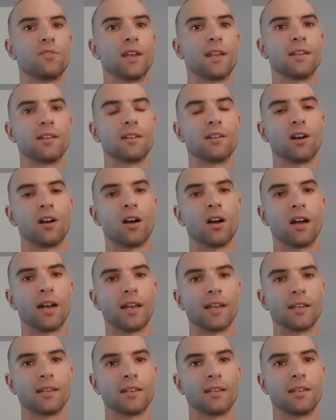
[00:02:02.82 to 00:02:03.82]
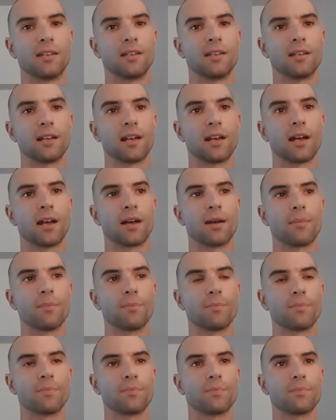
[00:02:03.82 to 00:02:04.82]
ended, I
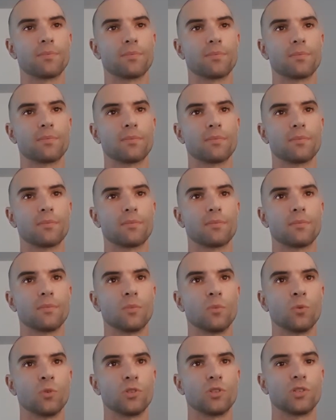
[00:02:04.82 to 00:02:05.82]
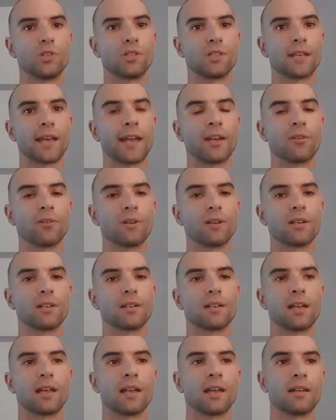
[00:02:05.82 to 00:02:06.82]
um, was just angry,
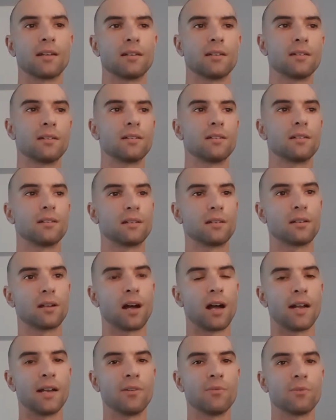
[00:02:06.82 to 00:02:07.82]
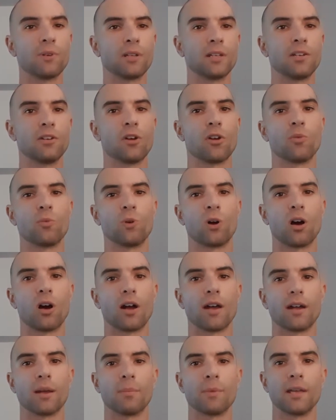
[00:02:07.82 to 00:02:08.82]
and I didn't really know
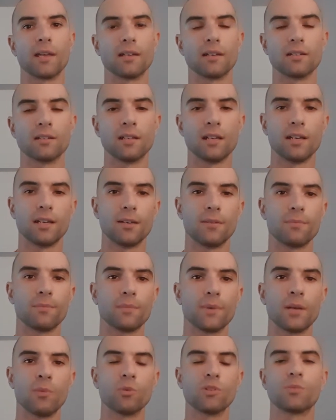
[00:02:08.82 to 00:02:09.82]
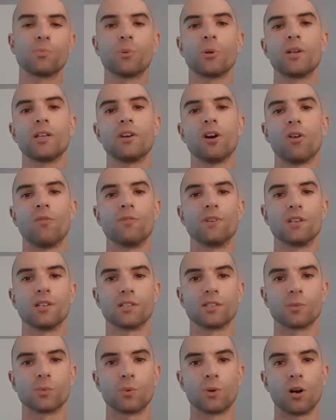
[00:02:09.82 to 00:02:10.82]
why. I mean, it was pretty
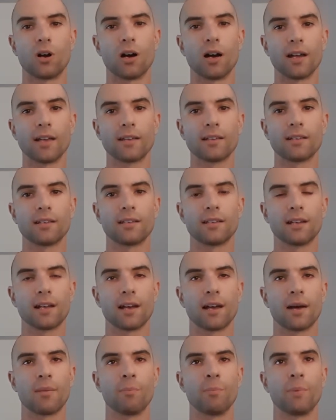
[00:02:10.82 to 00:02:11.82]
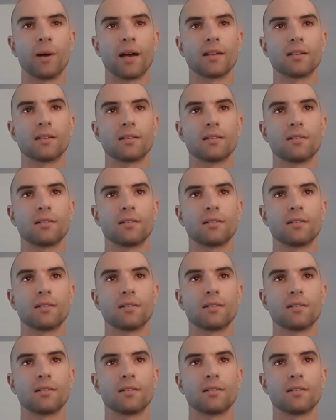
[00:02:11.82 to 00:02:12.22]
obvious why, uh, but